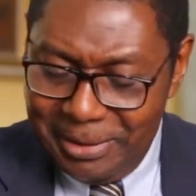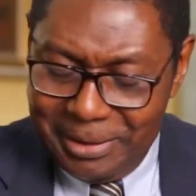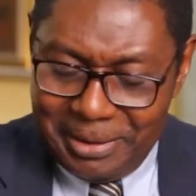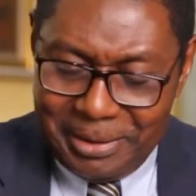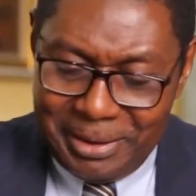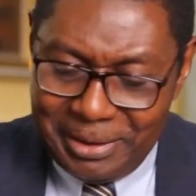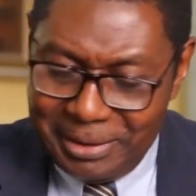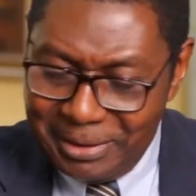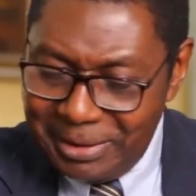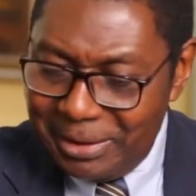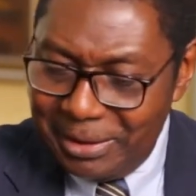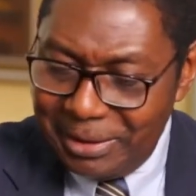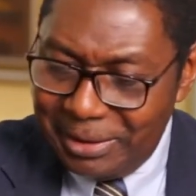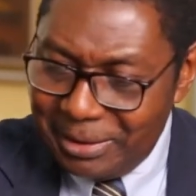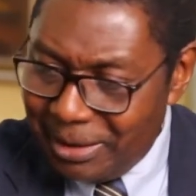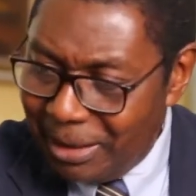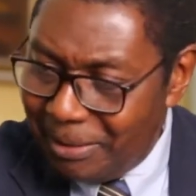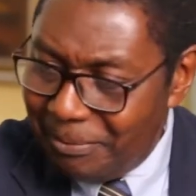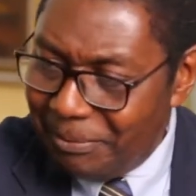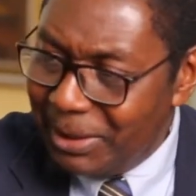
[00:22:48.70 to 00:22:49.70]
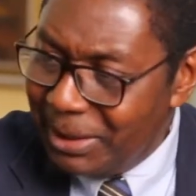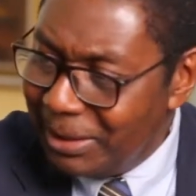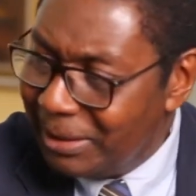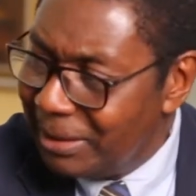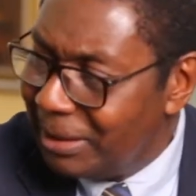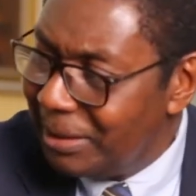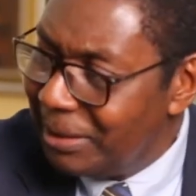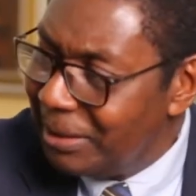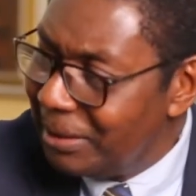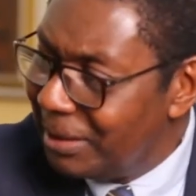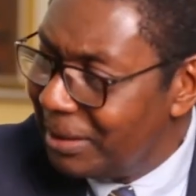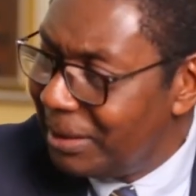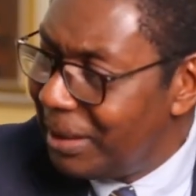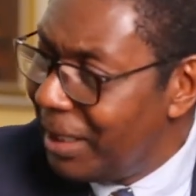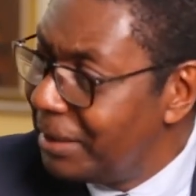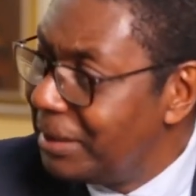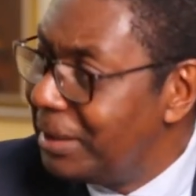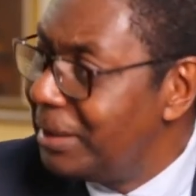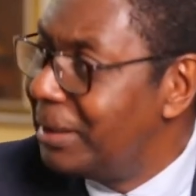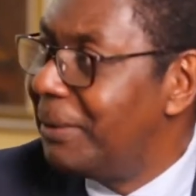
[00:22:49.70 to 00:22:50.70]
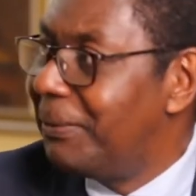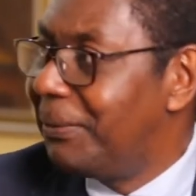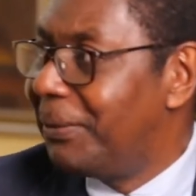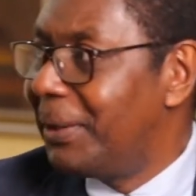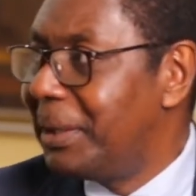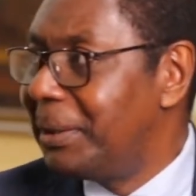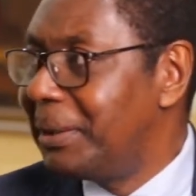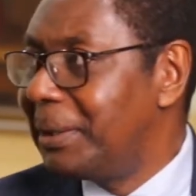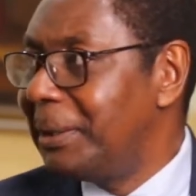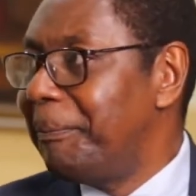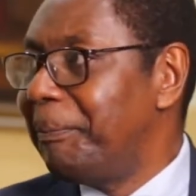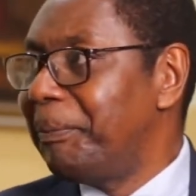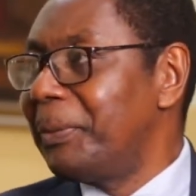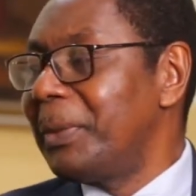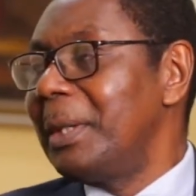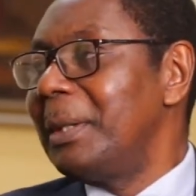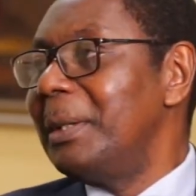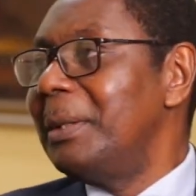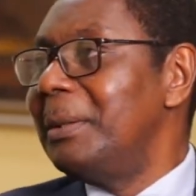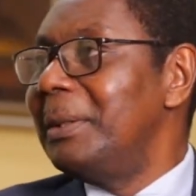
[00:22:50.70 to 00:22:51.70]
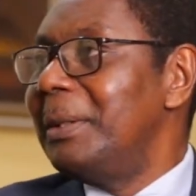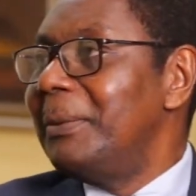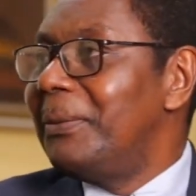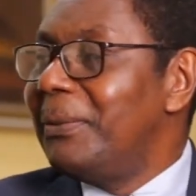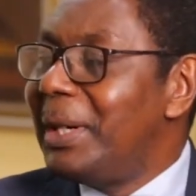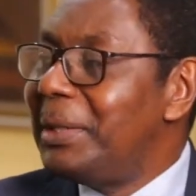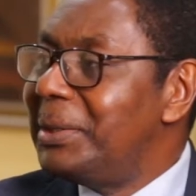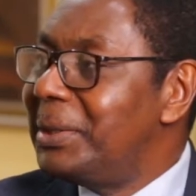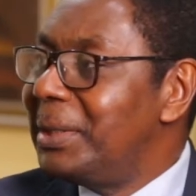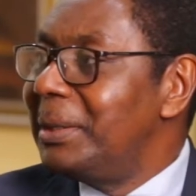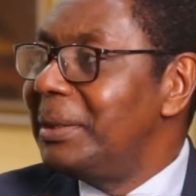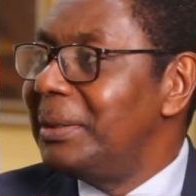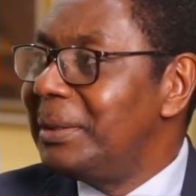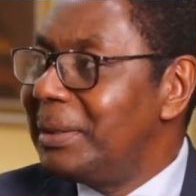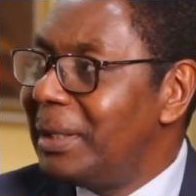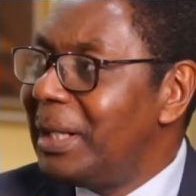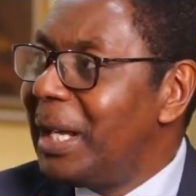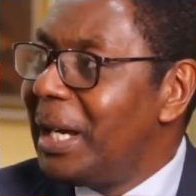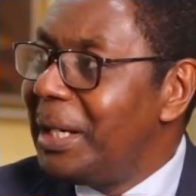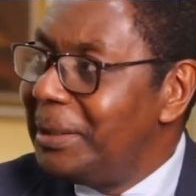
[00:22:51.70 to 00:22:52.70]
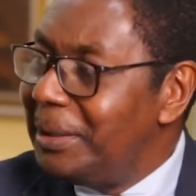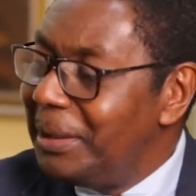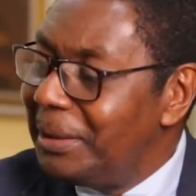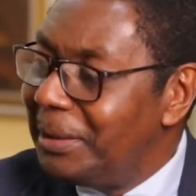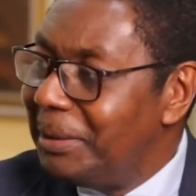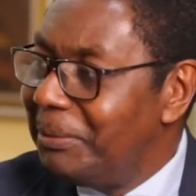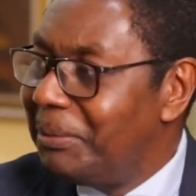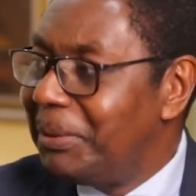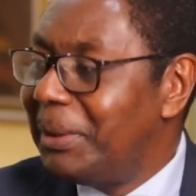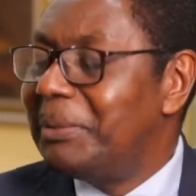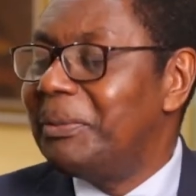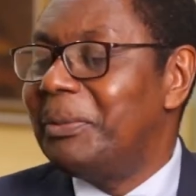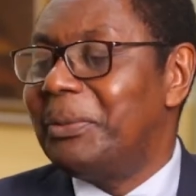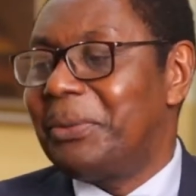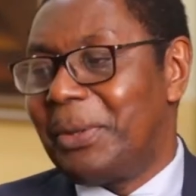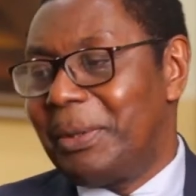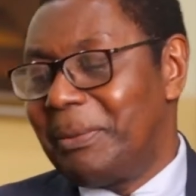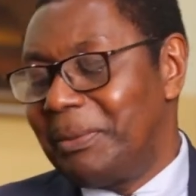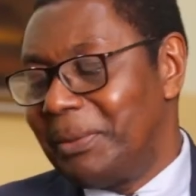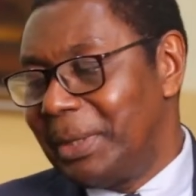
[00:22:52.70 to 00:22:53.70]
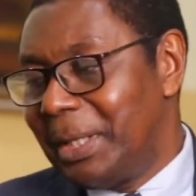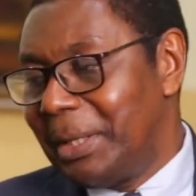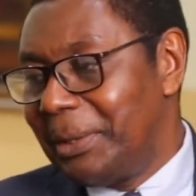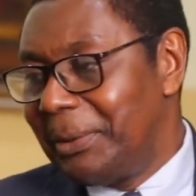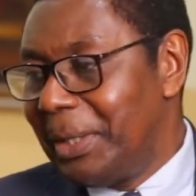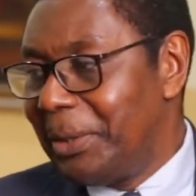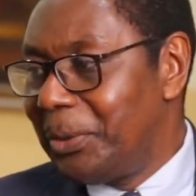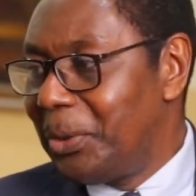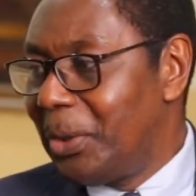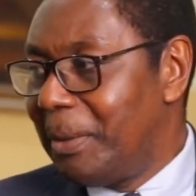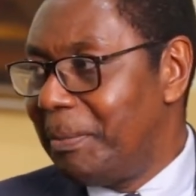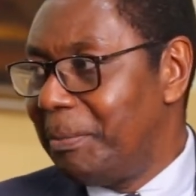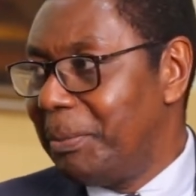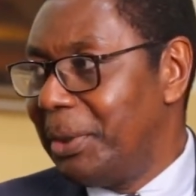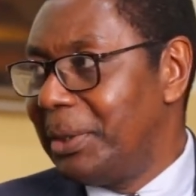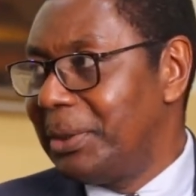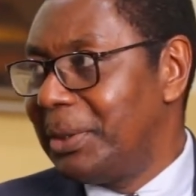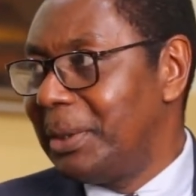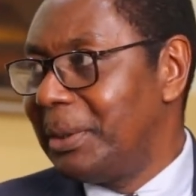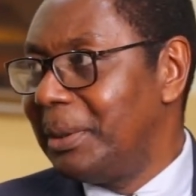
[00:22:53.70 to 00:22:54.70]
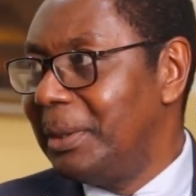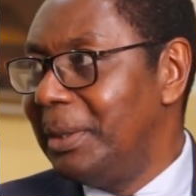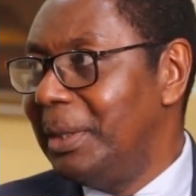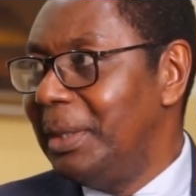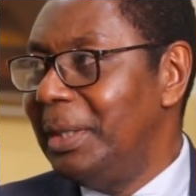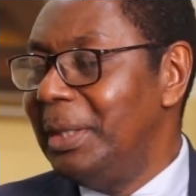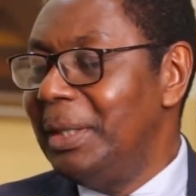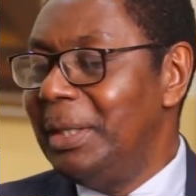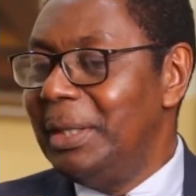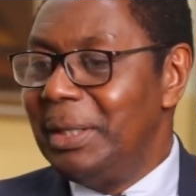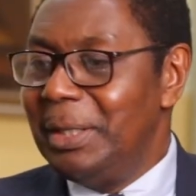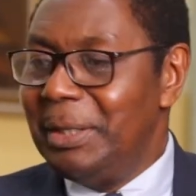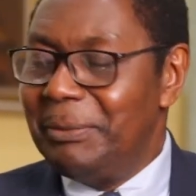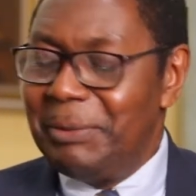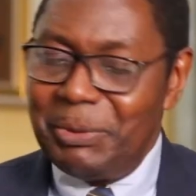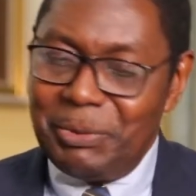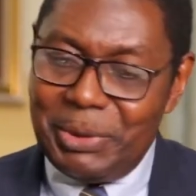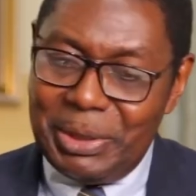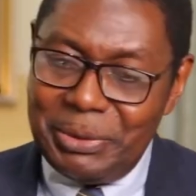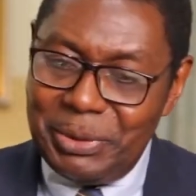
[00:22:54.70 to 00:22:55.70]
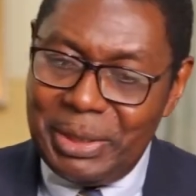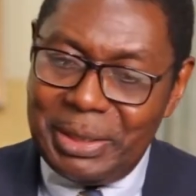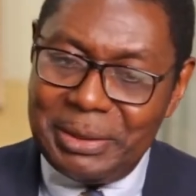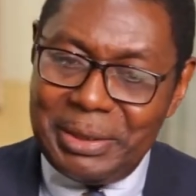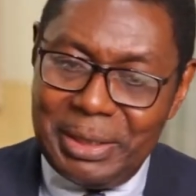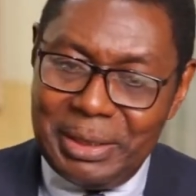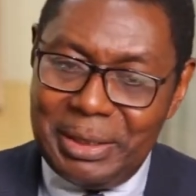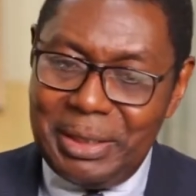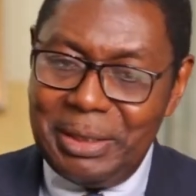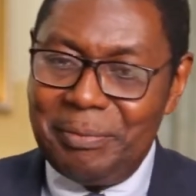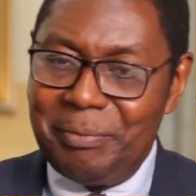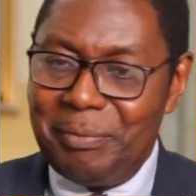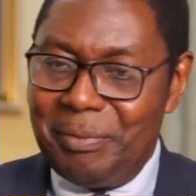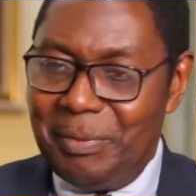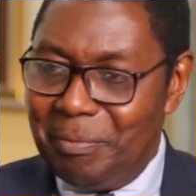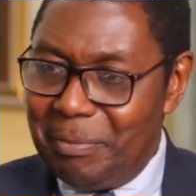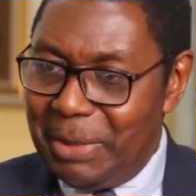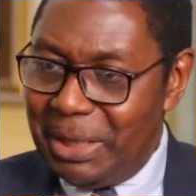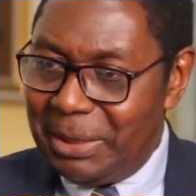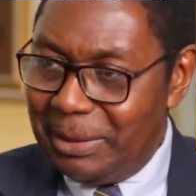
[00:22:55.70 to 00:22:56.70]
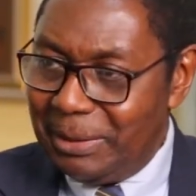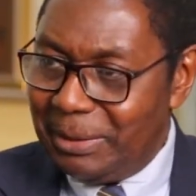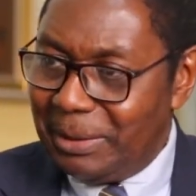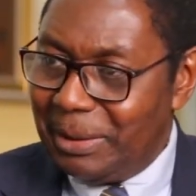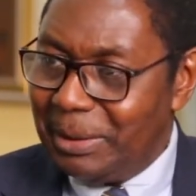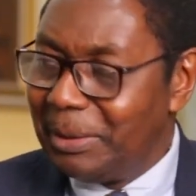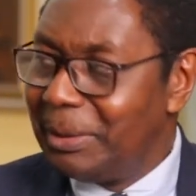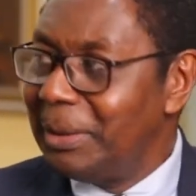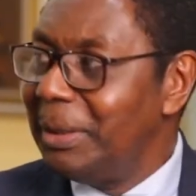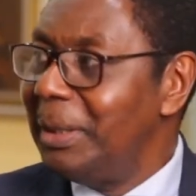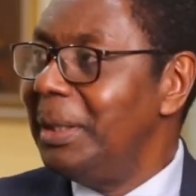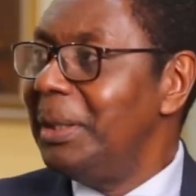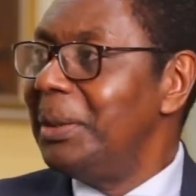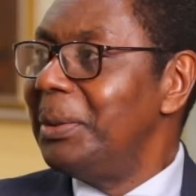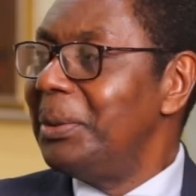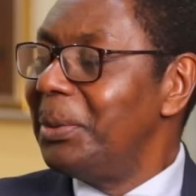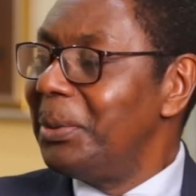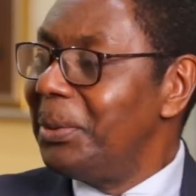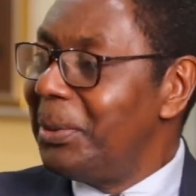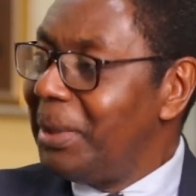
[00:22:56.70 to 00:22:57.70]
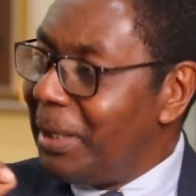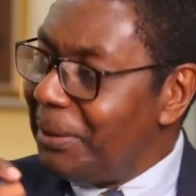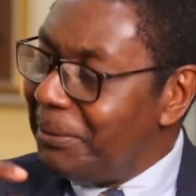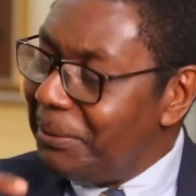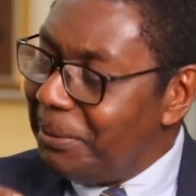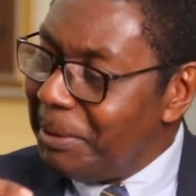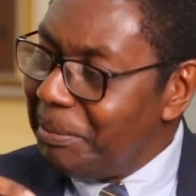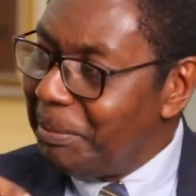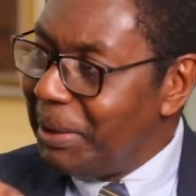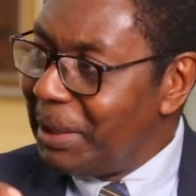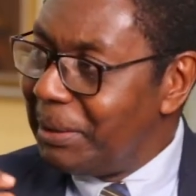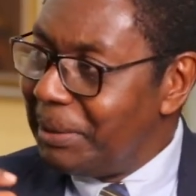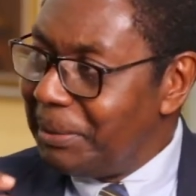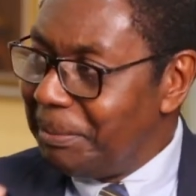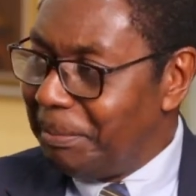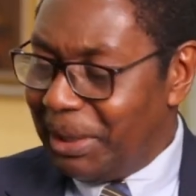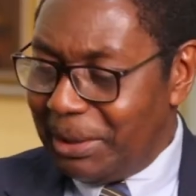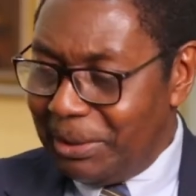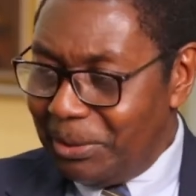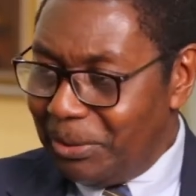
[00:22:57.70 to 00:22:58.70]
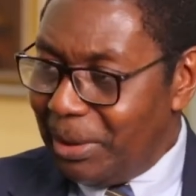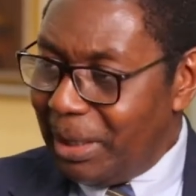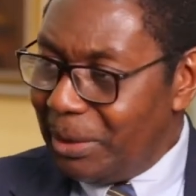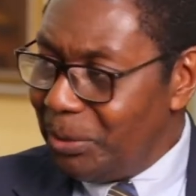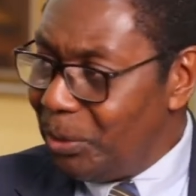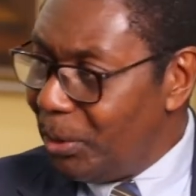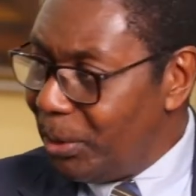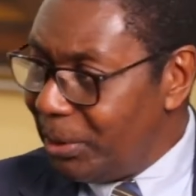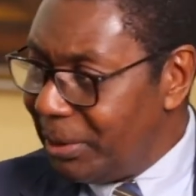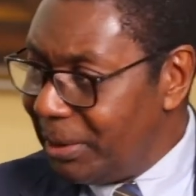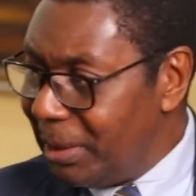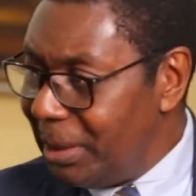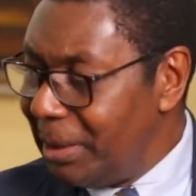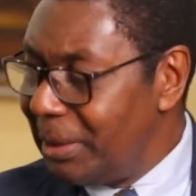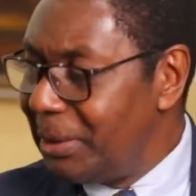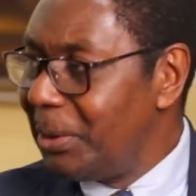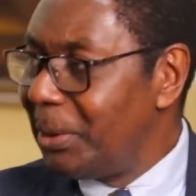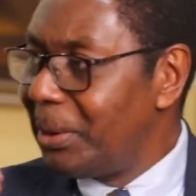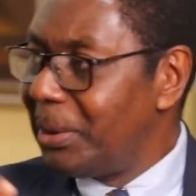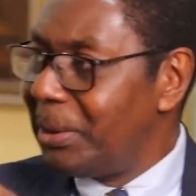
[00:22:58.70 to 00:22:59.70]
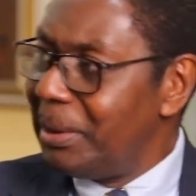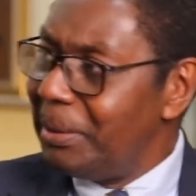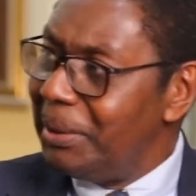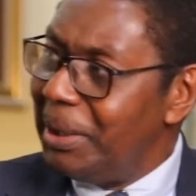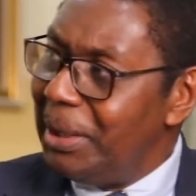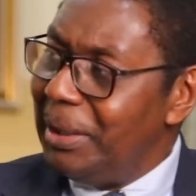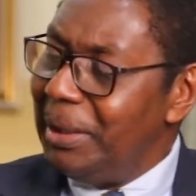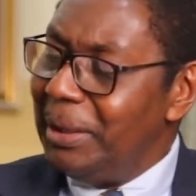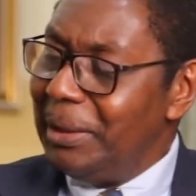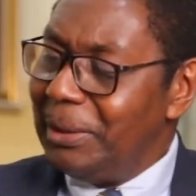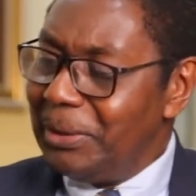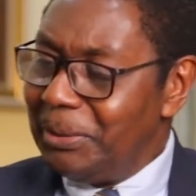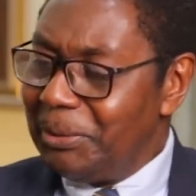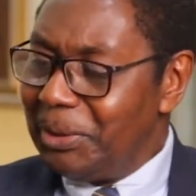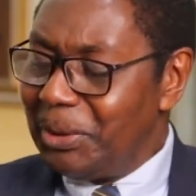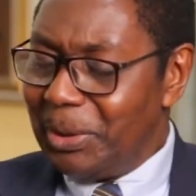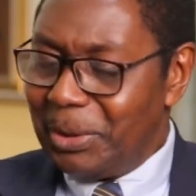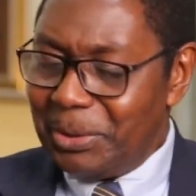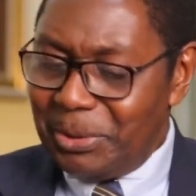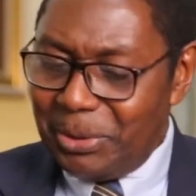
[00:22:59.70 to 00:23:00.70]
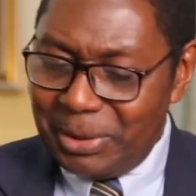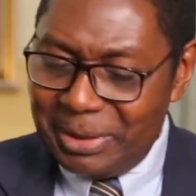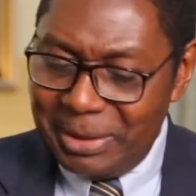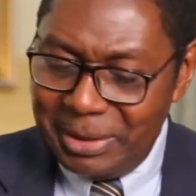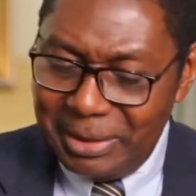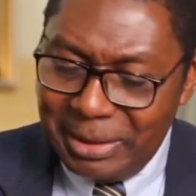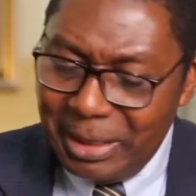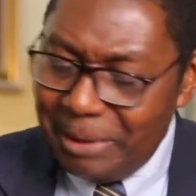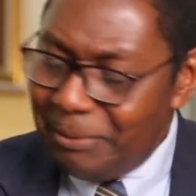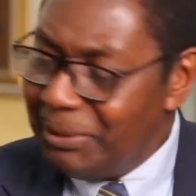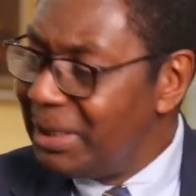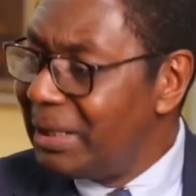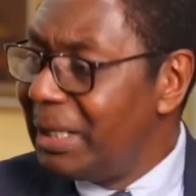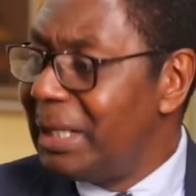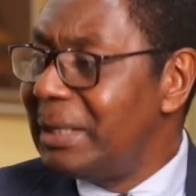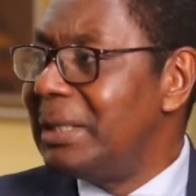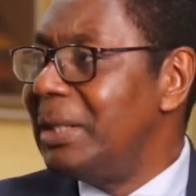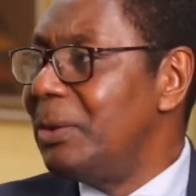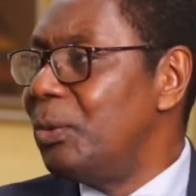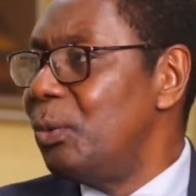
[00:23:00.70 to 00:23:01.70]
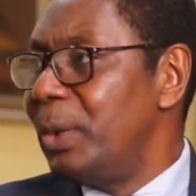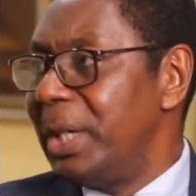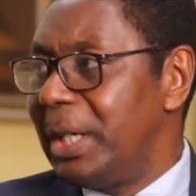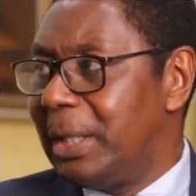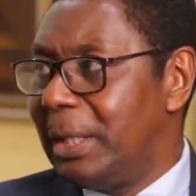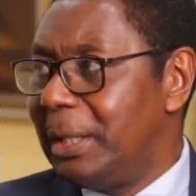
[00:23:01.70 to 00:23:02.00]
his system is slightly different, function slightly different from the young person. Even when you are taking medicine, you have a particular dosage, because your system is getting weak.